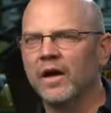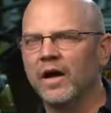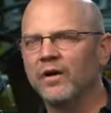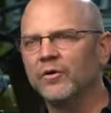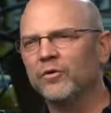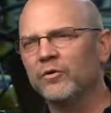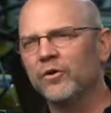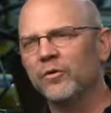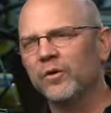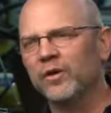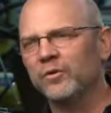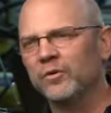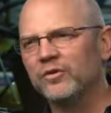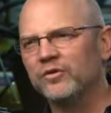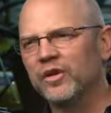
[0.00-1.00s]
I don't know what
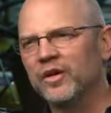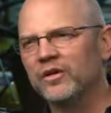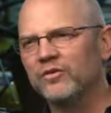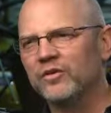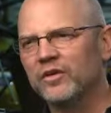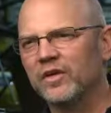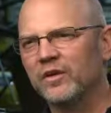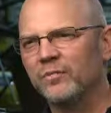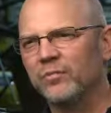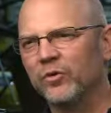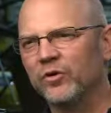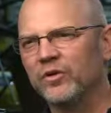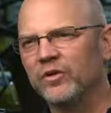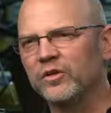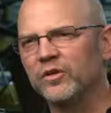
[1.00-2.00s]
it would take to get
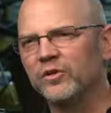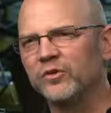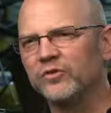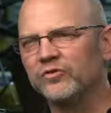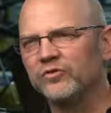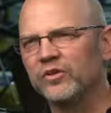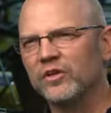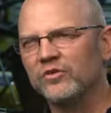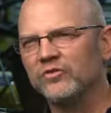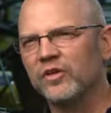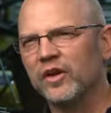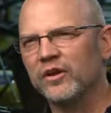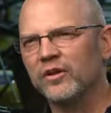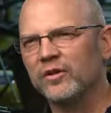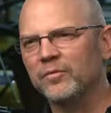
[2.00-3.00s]
more dealers
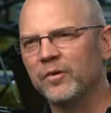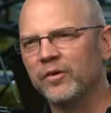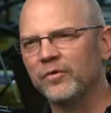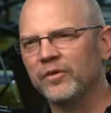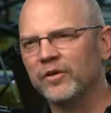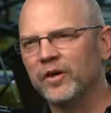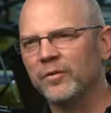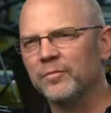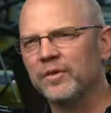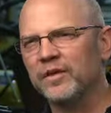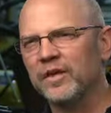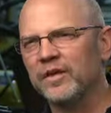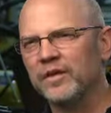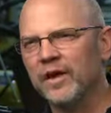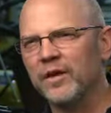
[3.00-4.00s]
excited about the Cub
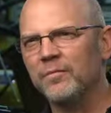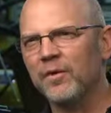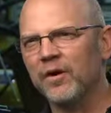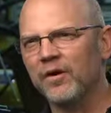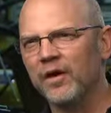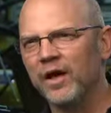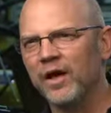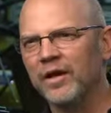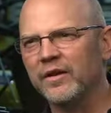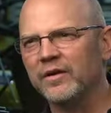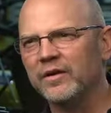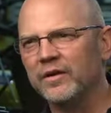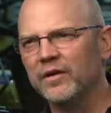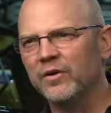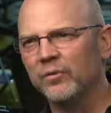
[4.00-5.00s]
Cadet Yanmar line
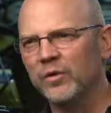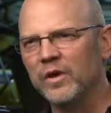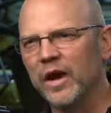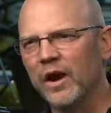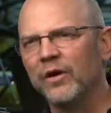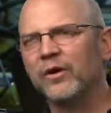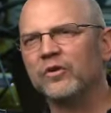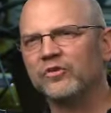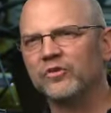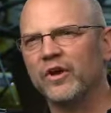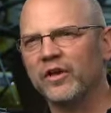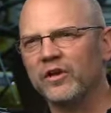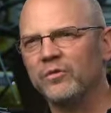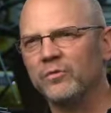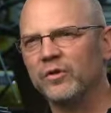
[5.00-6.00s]
we are
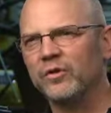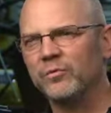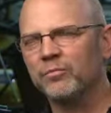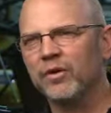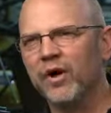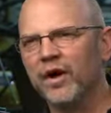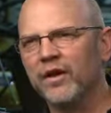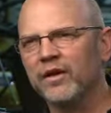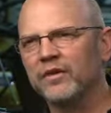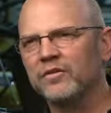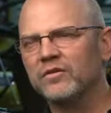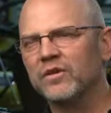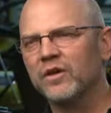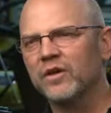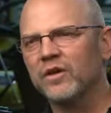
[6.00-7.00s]
excited with the
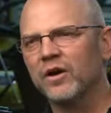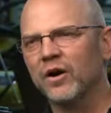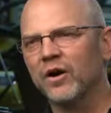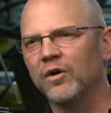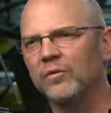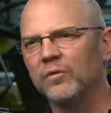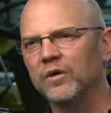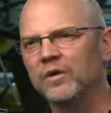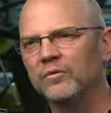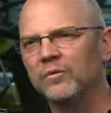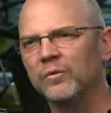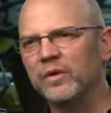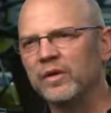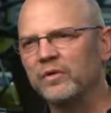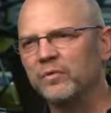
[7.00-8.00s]
product. Uh, we,
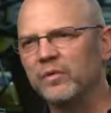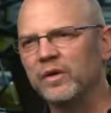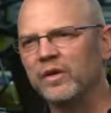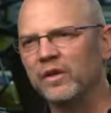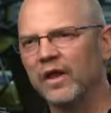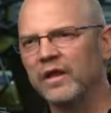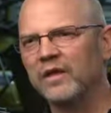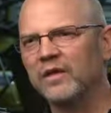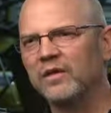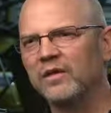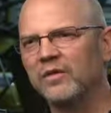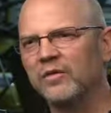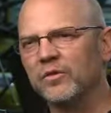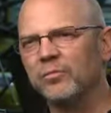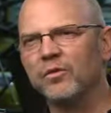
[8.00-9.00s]
we, we like
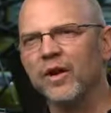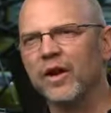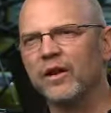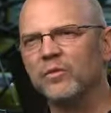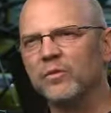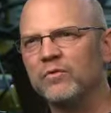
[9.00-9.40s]
the product.